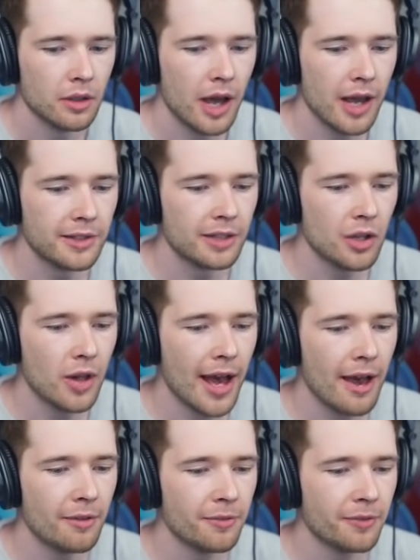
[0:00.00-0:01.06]
I still
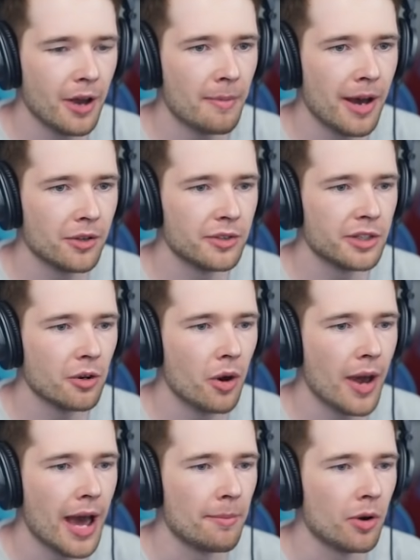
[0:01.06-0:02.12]
have about 0
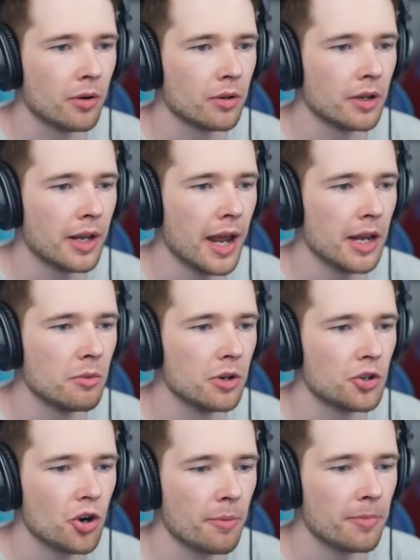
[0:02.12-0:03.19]
ammo. Can
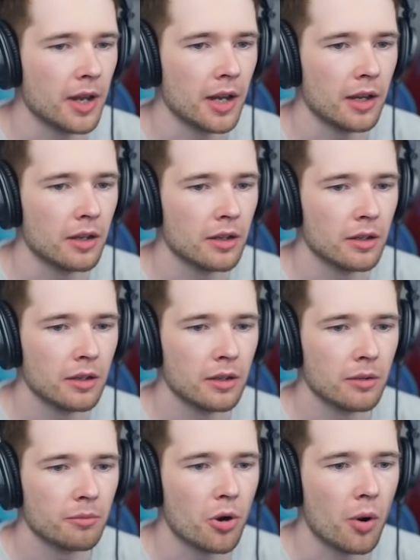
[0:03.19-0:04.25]
anyone drop me any?
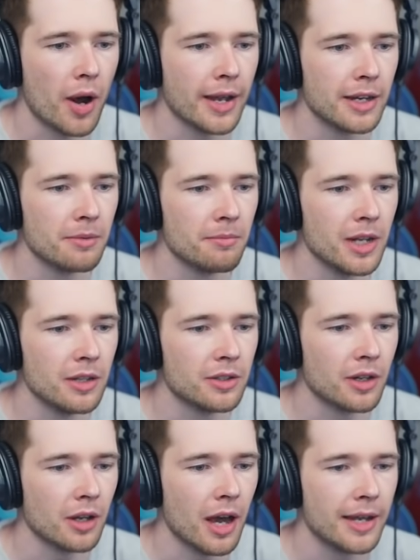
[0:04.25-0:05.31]
Bro, I didn't mean
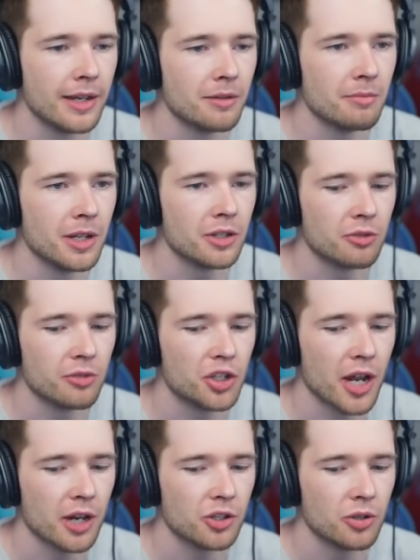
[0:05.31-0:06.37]
to
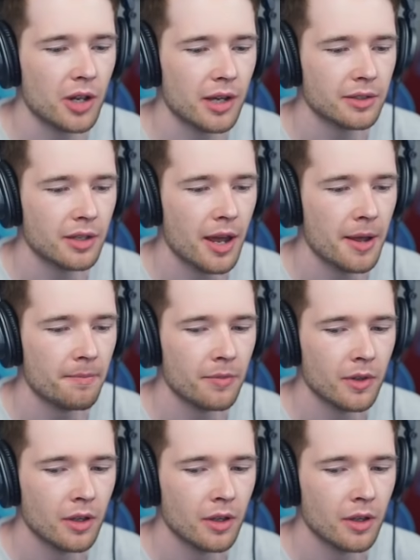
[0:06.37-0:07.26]
reject you last time.